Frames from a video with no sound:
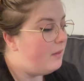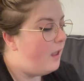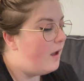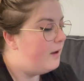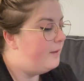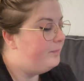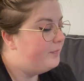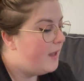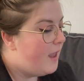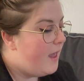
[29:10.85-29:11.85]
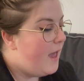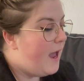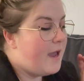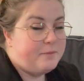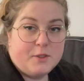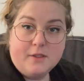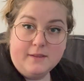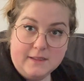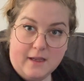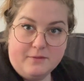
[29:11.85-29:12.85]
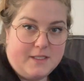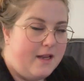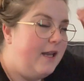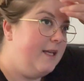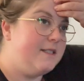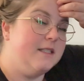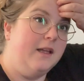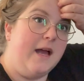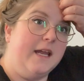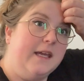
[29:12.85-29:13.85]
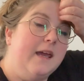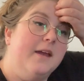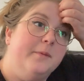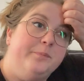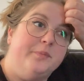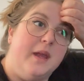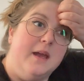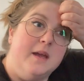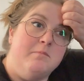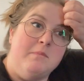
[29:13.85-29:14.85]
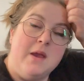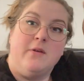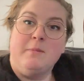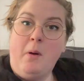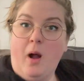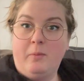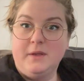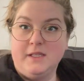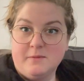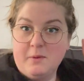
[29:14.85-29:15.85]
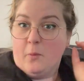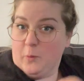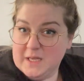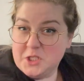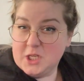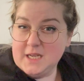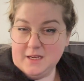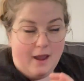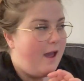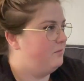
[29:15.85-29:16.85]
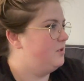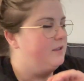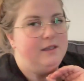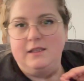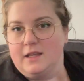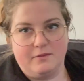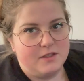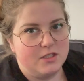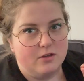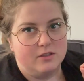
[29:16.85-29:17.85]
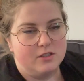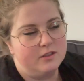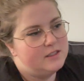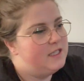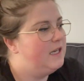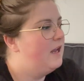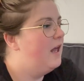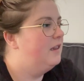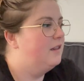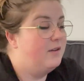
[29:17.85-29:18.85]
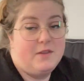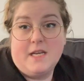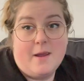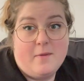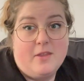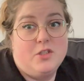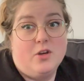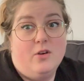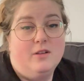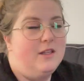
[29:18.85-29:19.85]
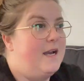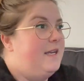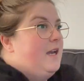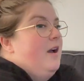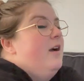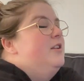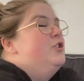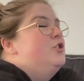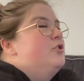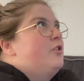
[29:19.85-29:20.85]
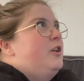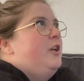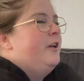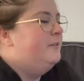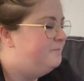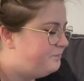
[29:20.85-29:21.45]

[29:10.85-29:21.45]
um absolutely loved it it's like mary poppins but witchy absolutely love the dog circe love the name of the dog like so cute